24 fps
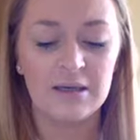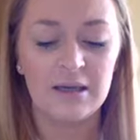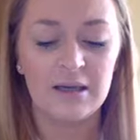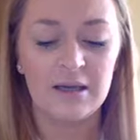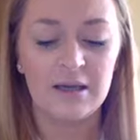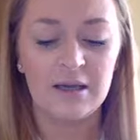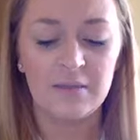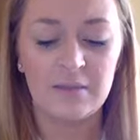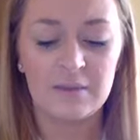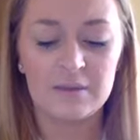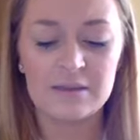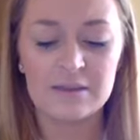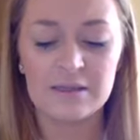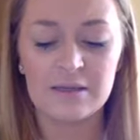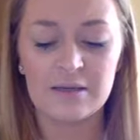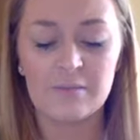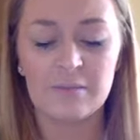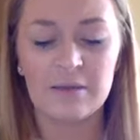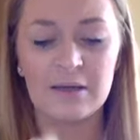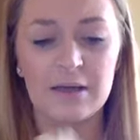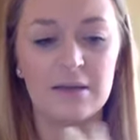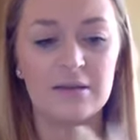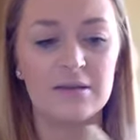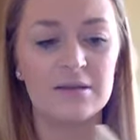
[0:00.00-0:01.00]
He had been sitting
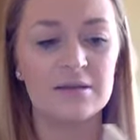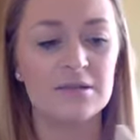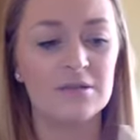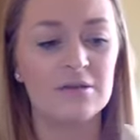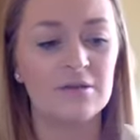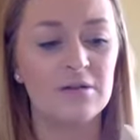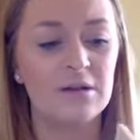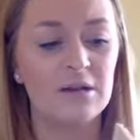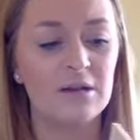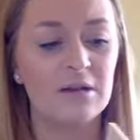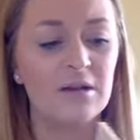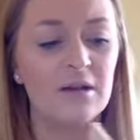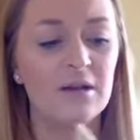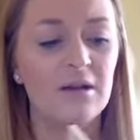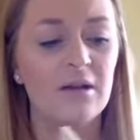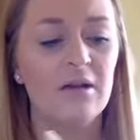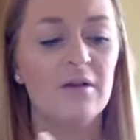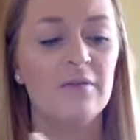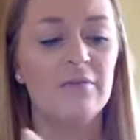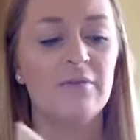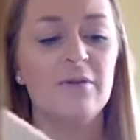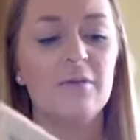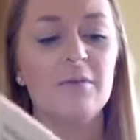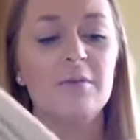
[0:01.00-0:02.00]
behind the screen
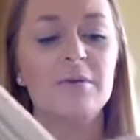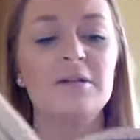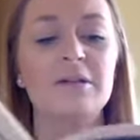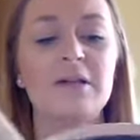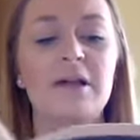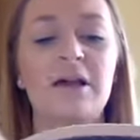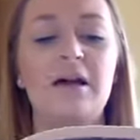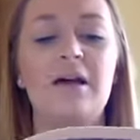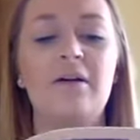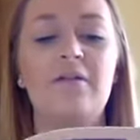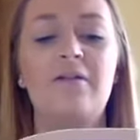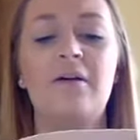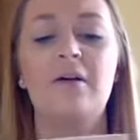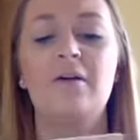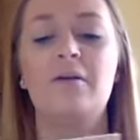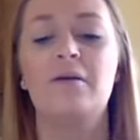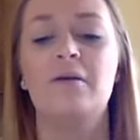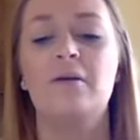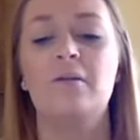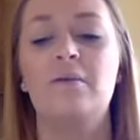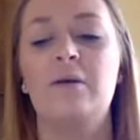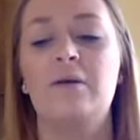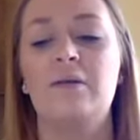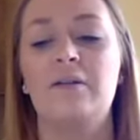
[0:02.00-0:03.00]
for almost a half
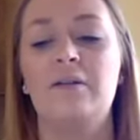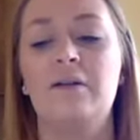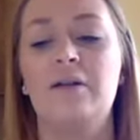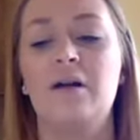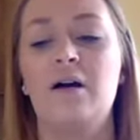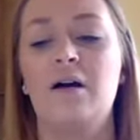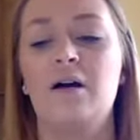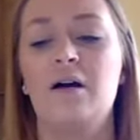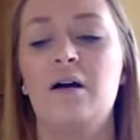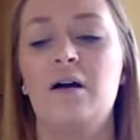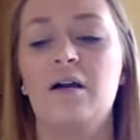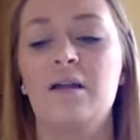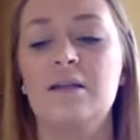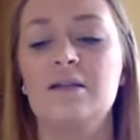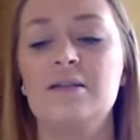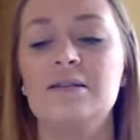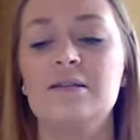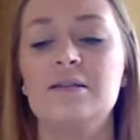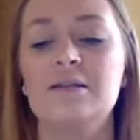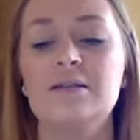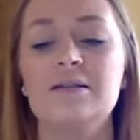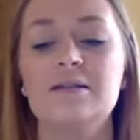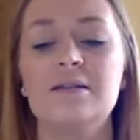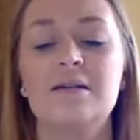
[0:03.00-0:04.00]
hour while the
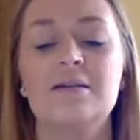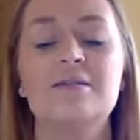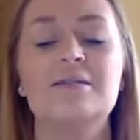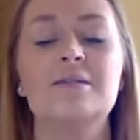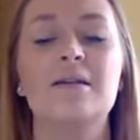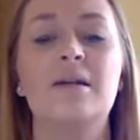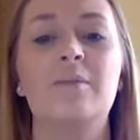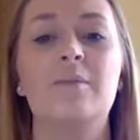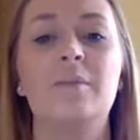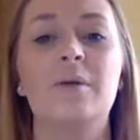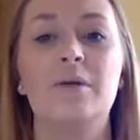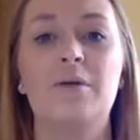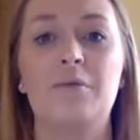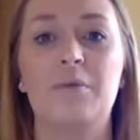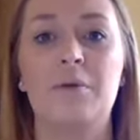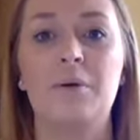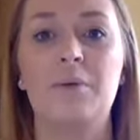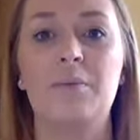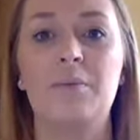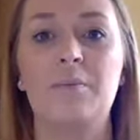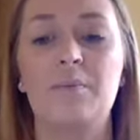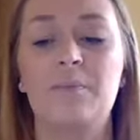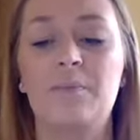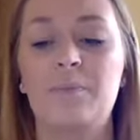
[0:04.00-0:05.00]
audience's excitement
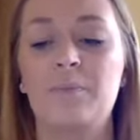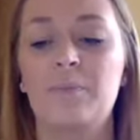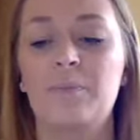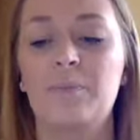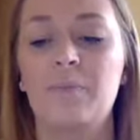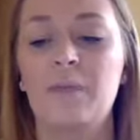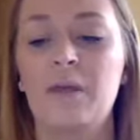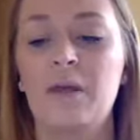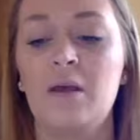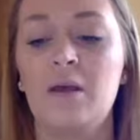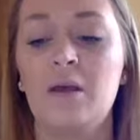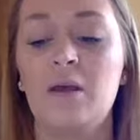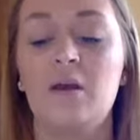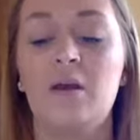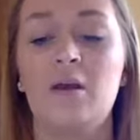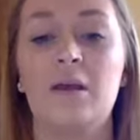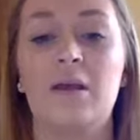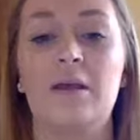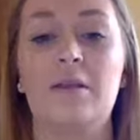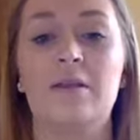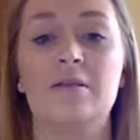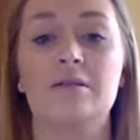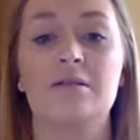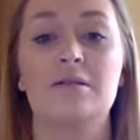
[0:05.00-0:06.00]
grew.
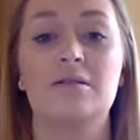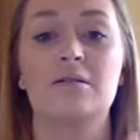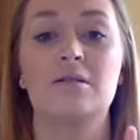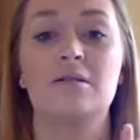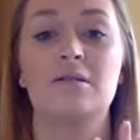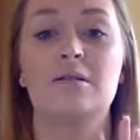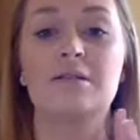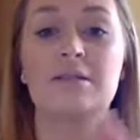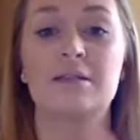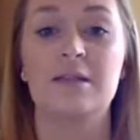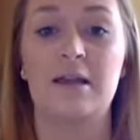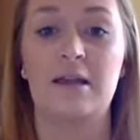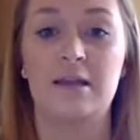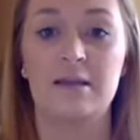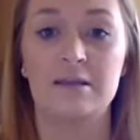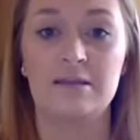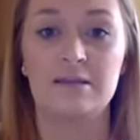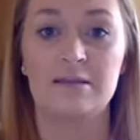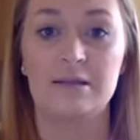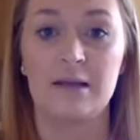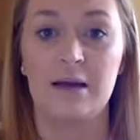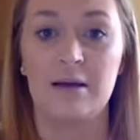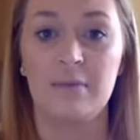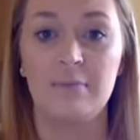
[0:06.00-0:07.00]
Okay, this is our second
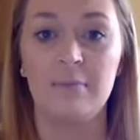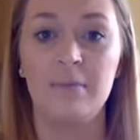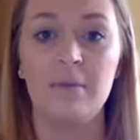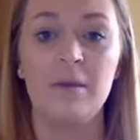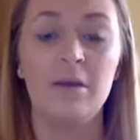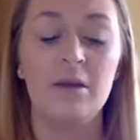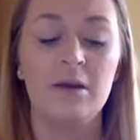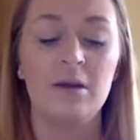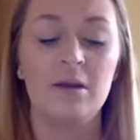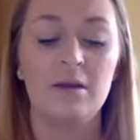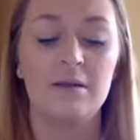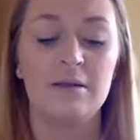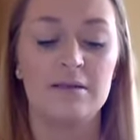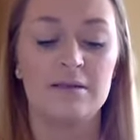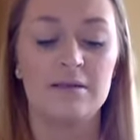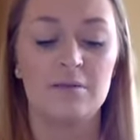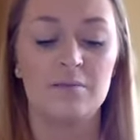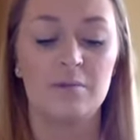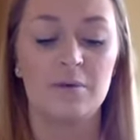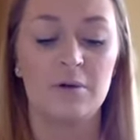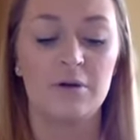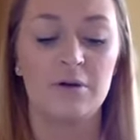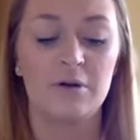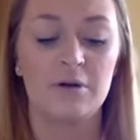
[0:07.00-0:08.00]
stop. This is
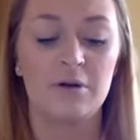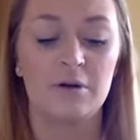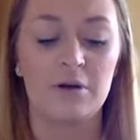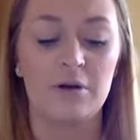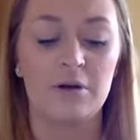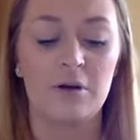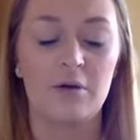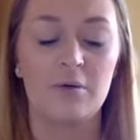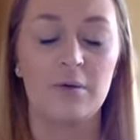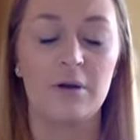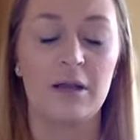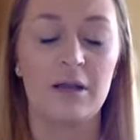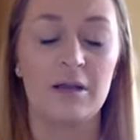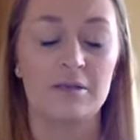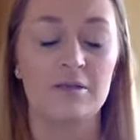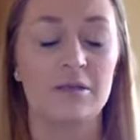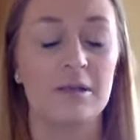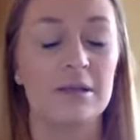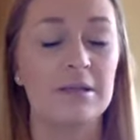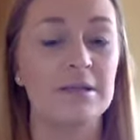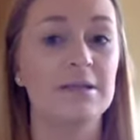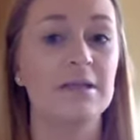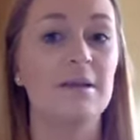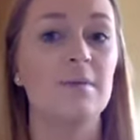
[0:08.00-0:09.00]
where you're going to go and answer
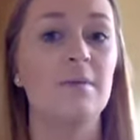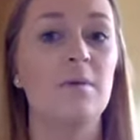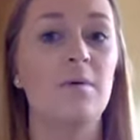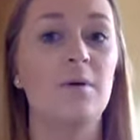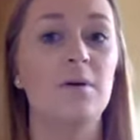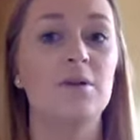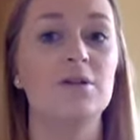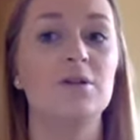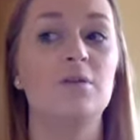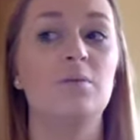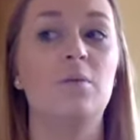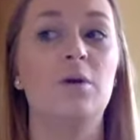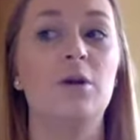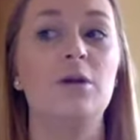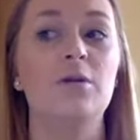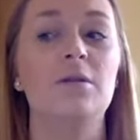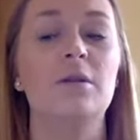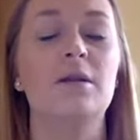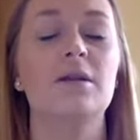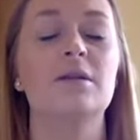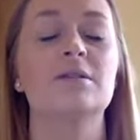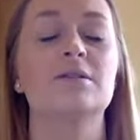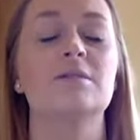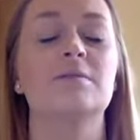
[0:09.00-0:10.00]
that same question. What do you
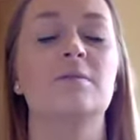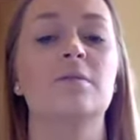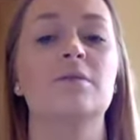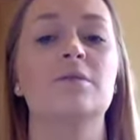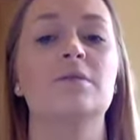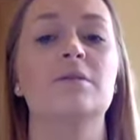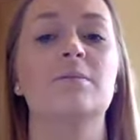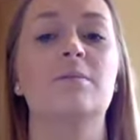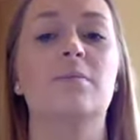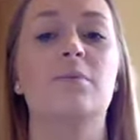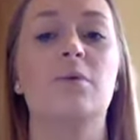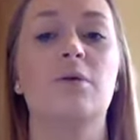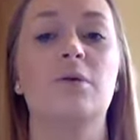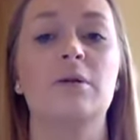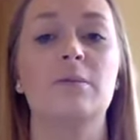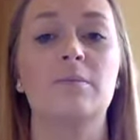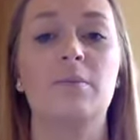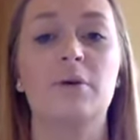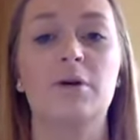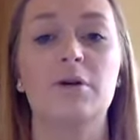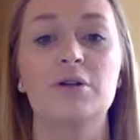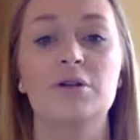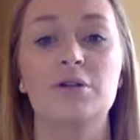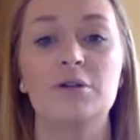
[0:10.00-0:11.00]
think is the most important
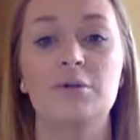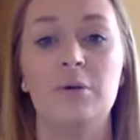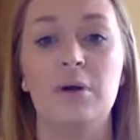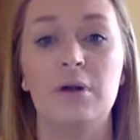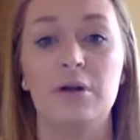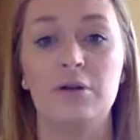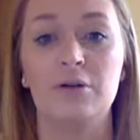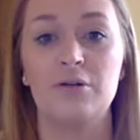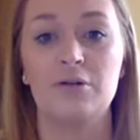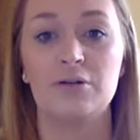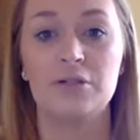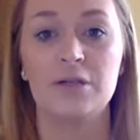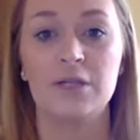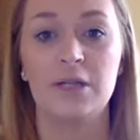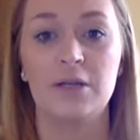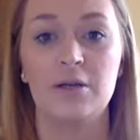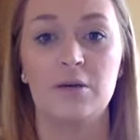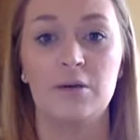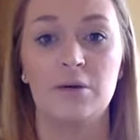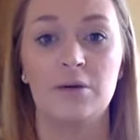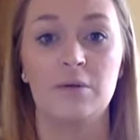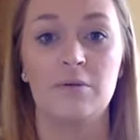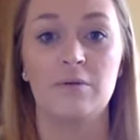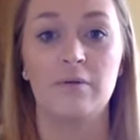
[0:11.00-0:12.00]
part to understand
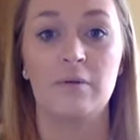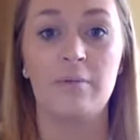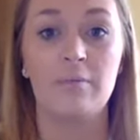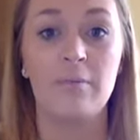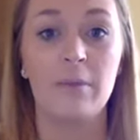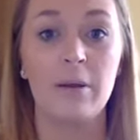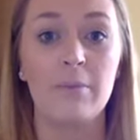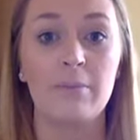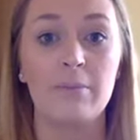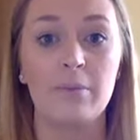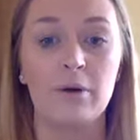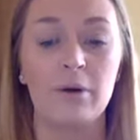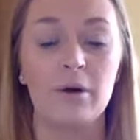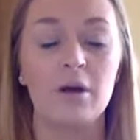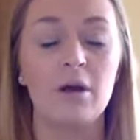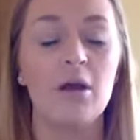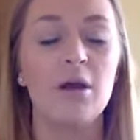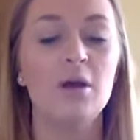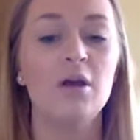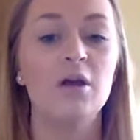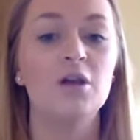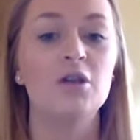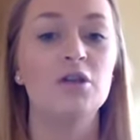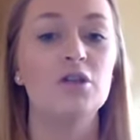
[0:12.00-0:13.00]
or remember
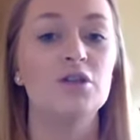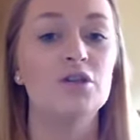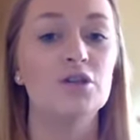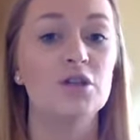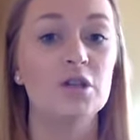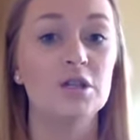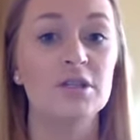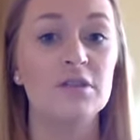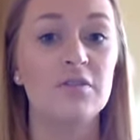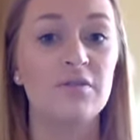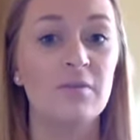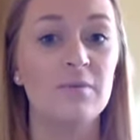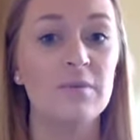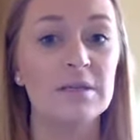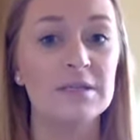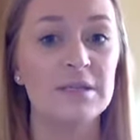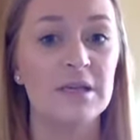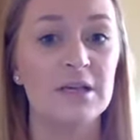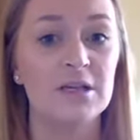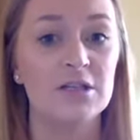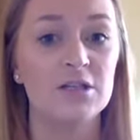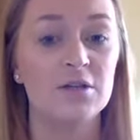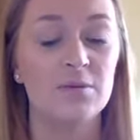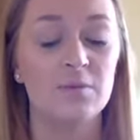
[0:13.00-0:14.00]
just from the
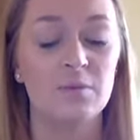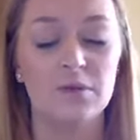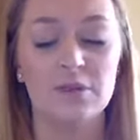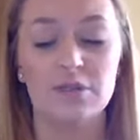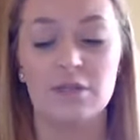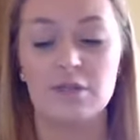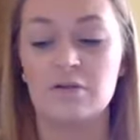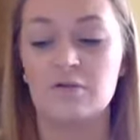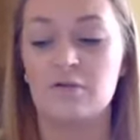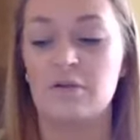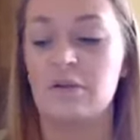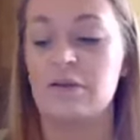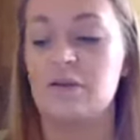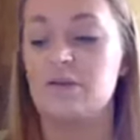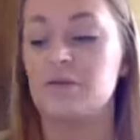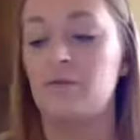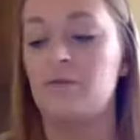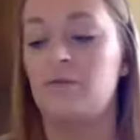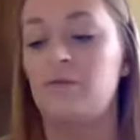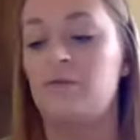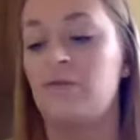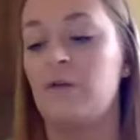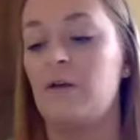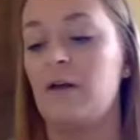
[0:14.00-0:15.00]
section we just read?
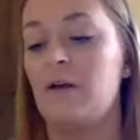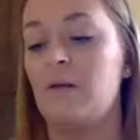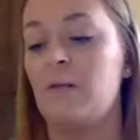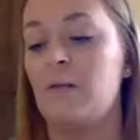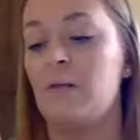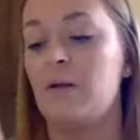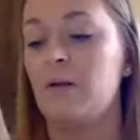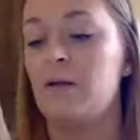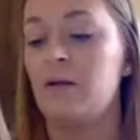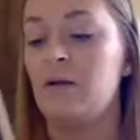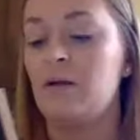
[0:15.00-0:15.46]
So from